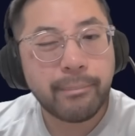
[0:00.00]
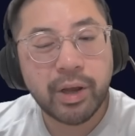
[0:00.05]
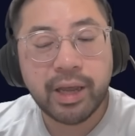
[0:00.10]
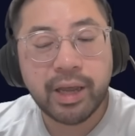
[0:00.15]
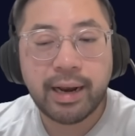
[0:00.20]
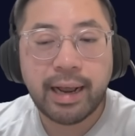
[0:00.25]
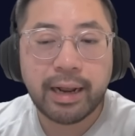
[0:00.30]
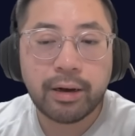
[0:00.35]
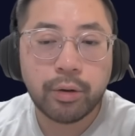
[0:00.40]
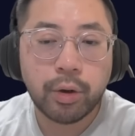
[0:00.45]

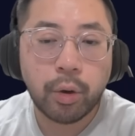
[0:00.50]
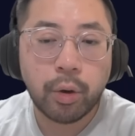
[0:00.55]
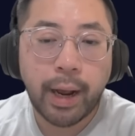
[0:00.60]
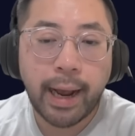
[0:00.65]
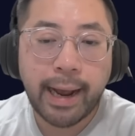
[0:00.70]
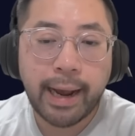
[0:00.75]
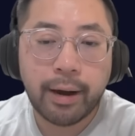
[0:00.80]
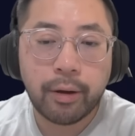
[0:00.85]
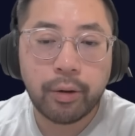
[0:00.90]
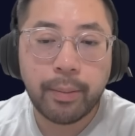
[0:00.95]
again, I don't know
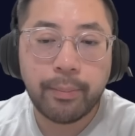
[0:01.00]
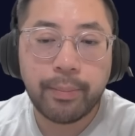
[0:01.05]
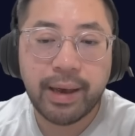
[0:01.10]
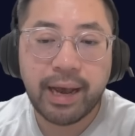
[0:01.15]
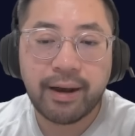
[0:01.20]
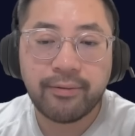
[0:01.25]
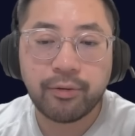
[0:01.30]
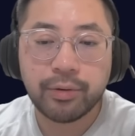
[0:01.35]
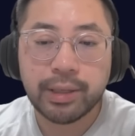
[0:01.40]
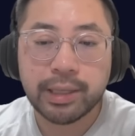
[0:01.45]
how
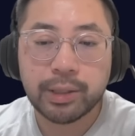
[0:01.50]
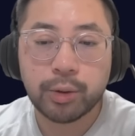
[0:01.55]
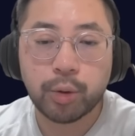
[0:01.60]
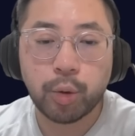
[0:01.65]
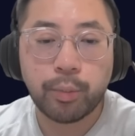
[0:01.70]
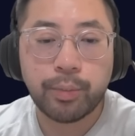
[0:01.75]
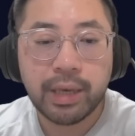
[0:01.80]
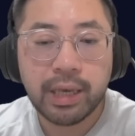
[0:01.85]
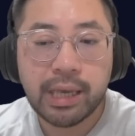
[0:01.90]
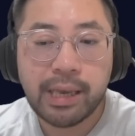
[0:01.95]
impactful this
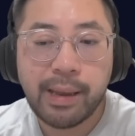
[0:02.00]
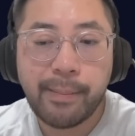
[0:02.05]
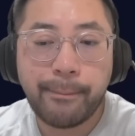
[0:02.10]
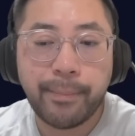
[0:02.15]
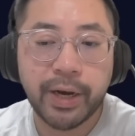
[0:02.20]
will be,